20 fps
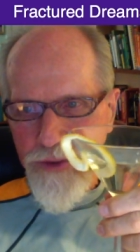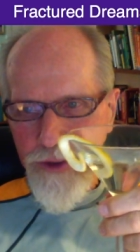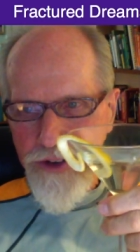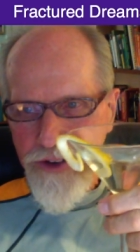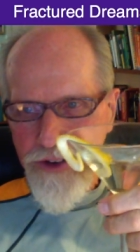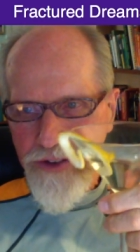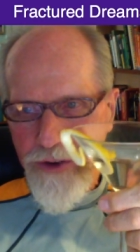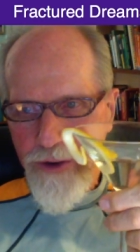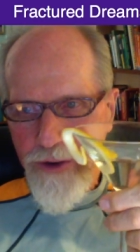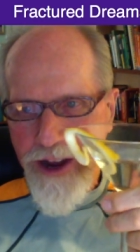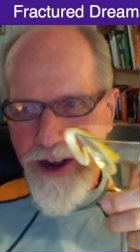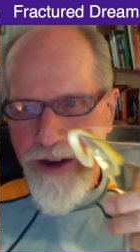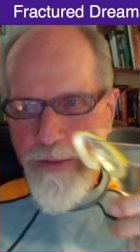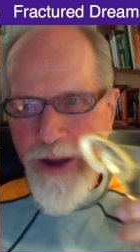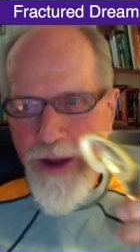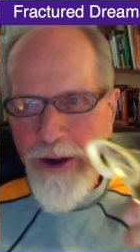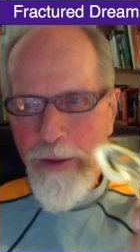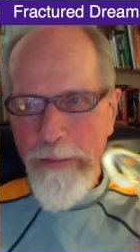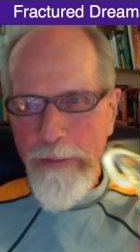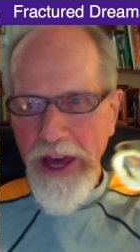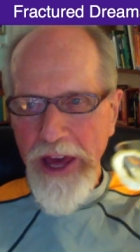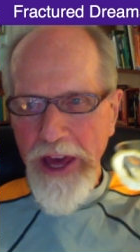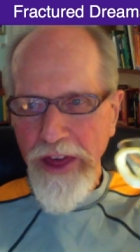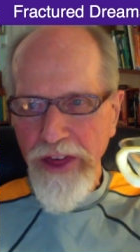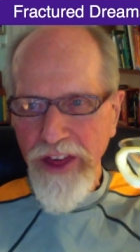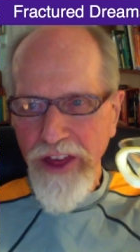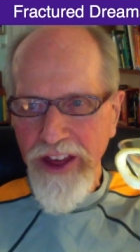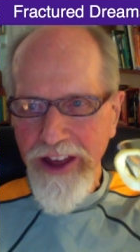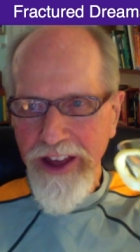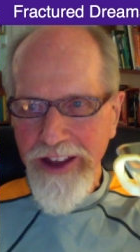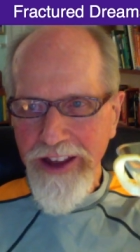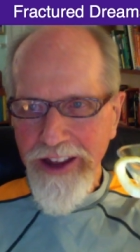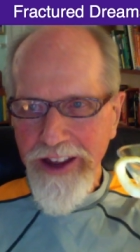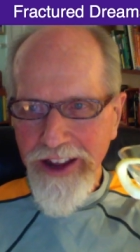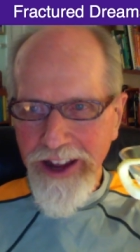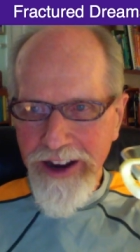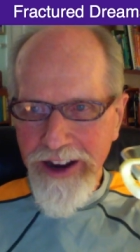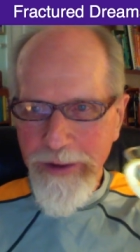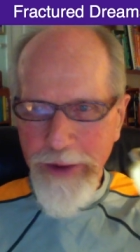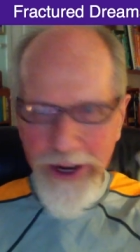with just the right amount of pith
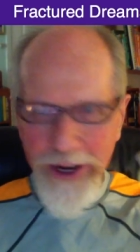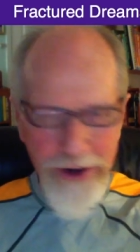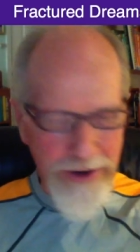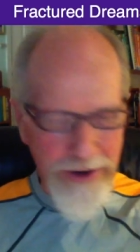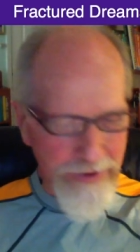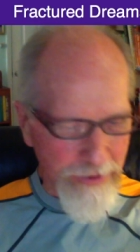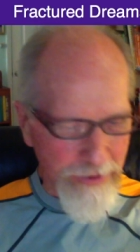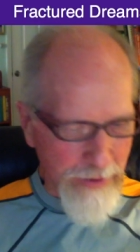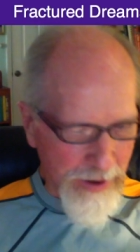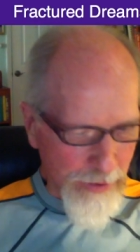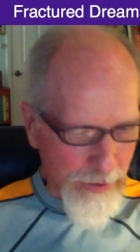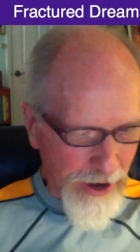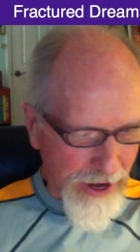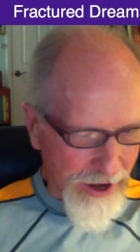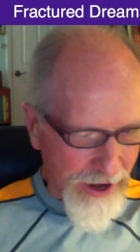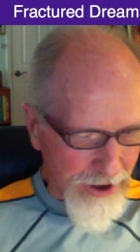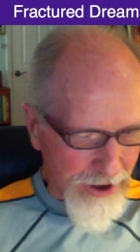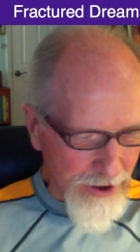in them. I couldn't remember how to